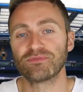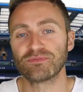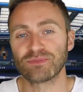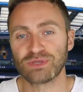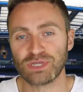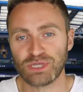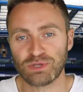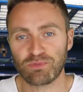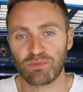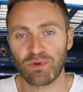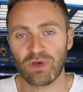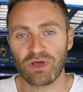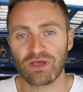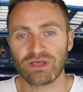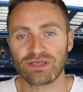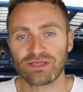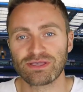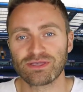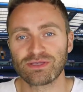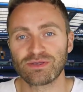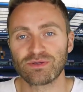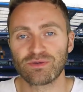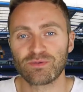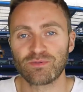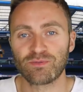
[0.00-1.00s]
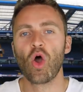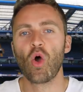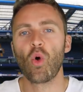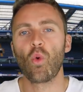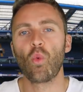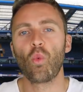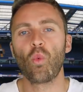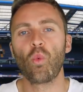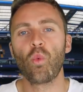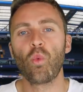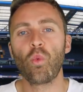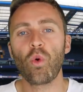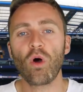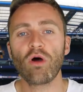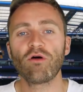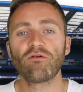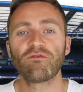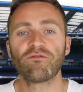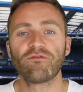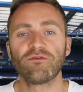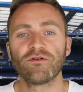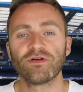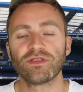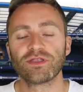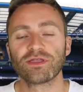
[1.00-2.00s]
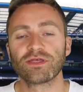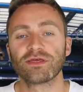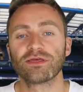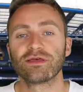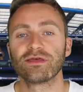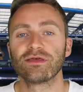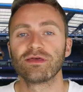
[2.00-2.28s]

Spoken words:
Spurs. Watford.